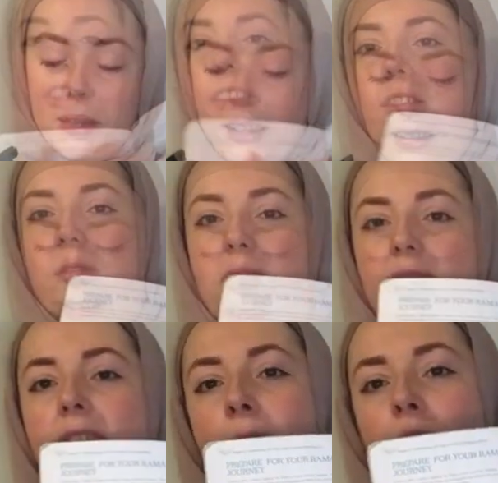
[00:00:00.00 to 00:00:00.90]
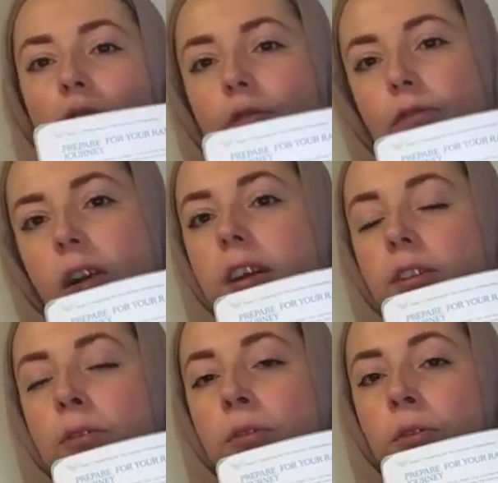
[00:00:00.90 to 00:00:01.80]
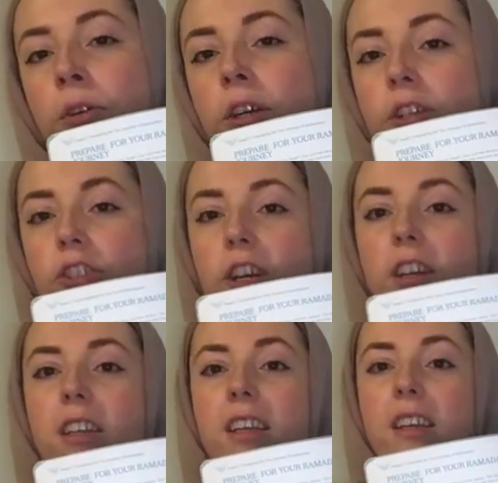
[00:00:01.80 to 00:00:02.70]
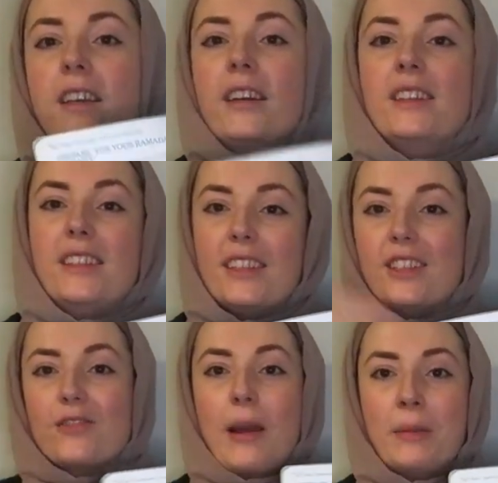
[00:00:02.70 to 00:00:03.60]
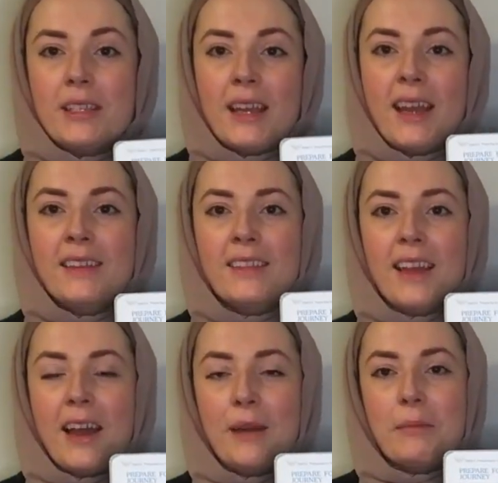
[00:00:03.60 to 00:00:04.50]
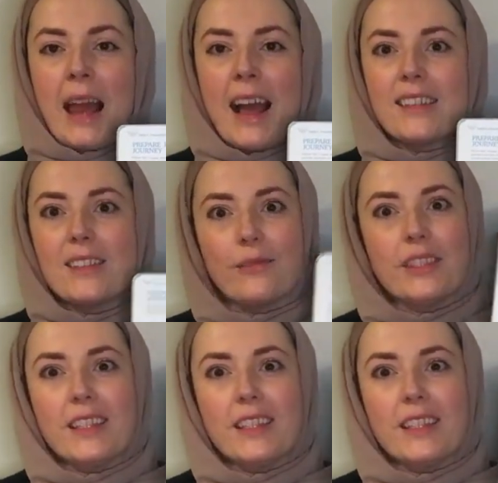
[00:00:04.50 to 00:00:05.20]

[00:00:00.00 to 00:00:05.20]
Last year this was the same. It's sort of write your journey since Ramadan last.